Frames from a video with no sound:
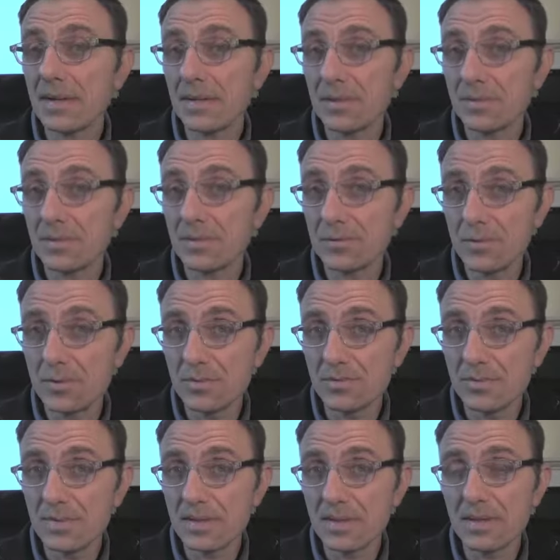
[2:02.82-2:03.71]
in the
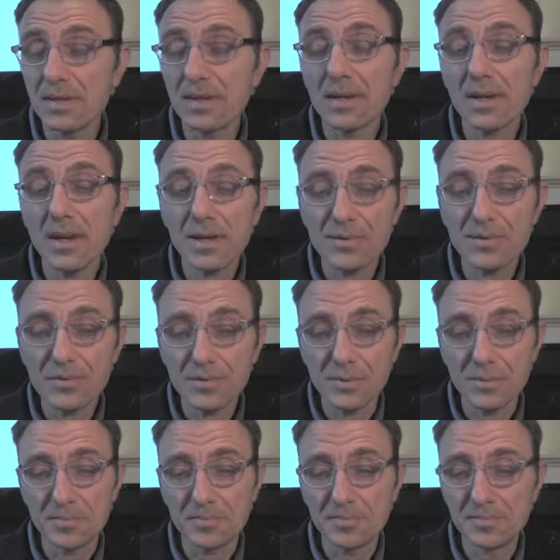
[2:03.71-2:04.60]
room, in the
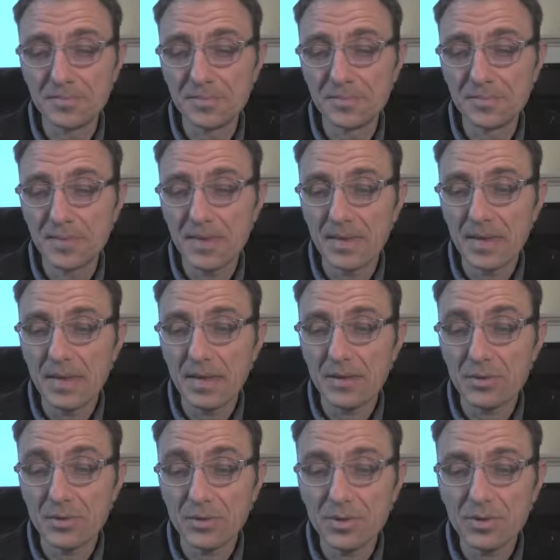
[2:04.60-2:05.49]
classroom,
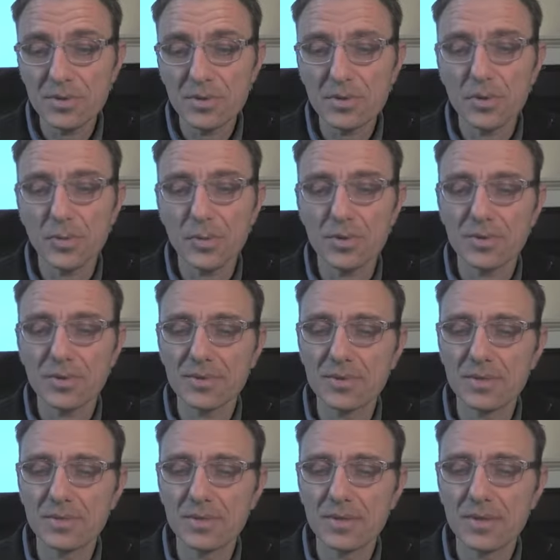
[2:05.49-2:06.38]
during the course,
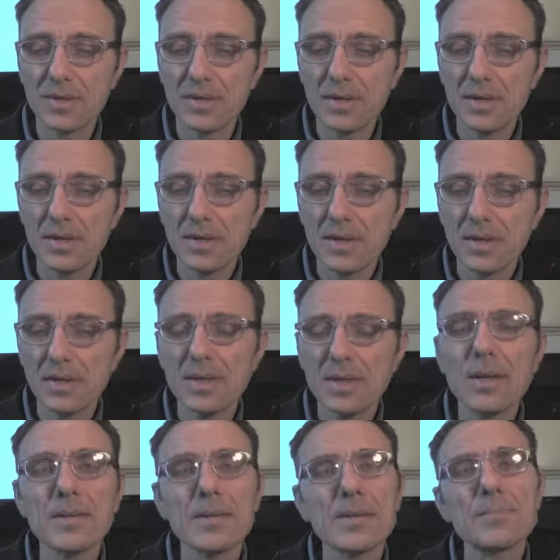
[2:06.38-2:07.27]

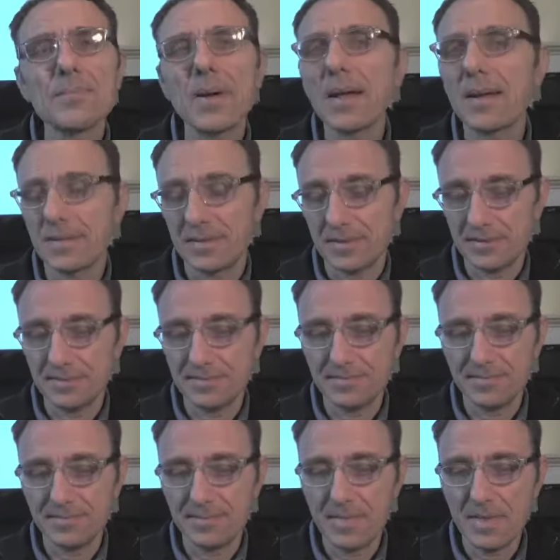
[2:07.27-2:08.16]
they are inspired.
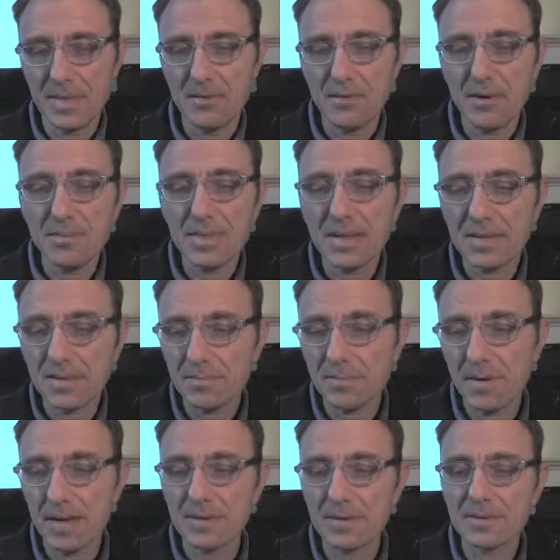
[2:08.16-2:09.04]
They will be
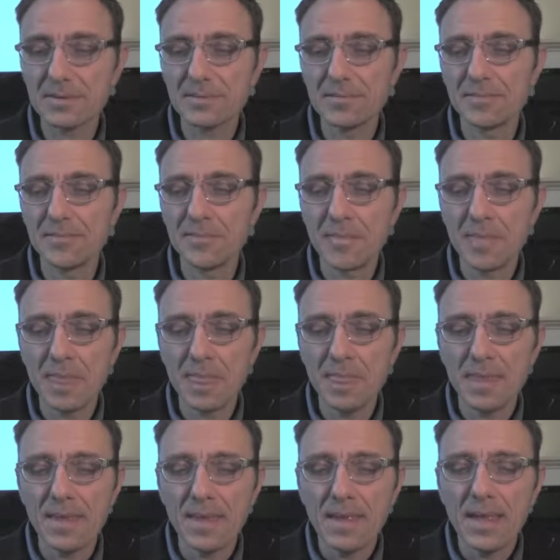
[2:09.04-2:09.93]
inspired.
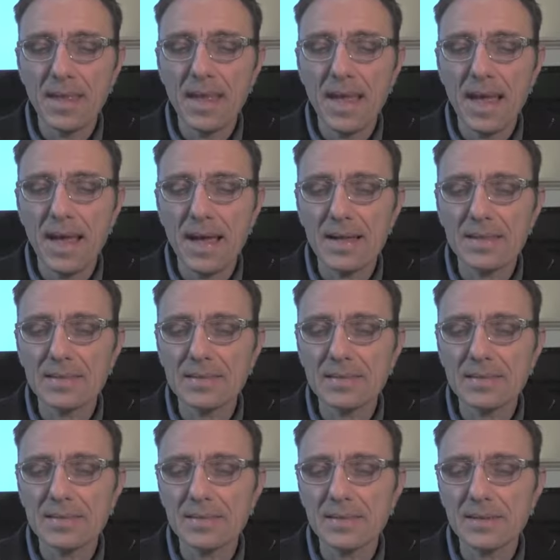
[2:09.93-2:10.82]

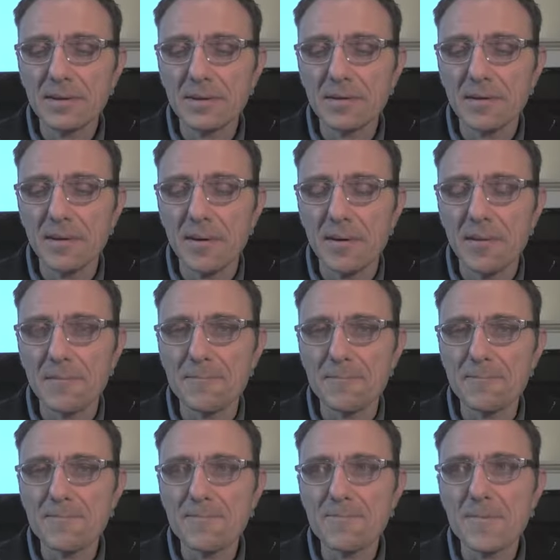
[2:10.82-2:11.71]
And
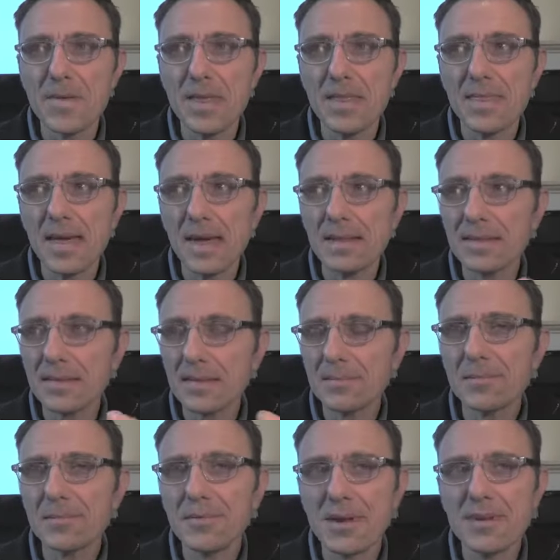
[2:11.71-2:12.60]
that
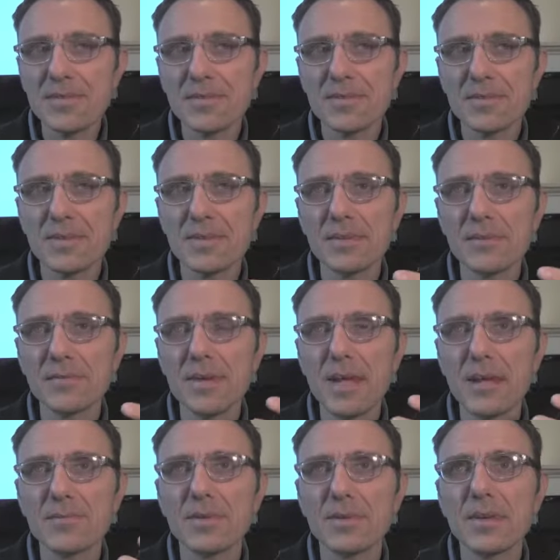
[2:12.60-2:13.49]
inspiration we
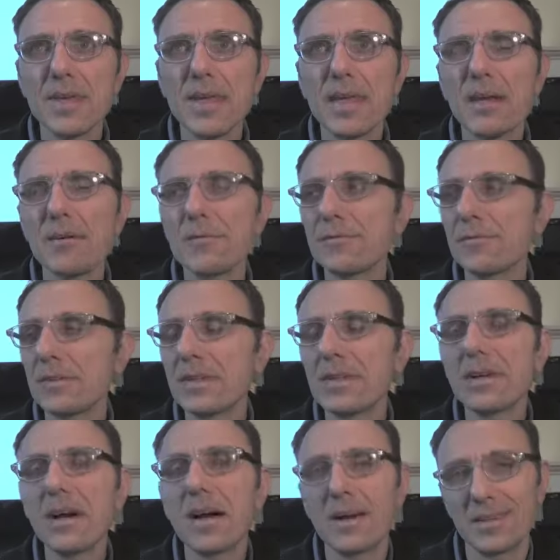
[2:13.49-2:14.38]
have to carefully
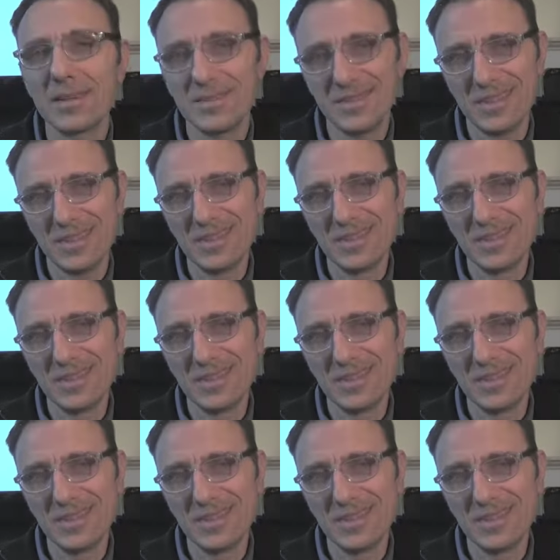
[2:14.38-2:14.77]
guard,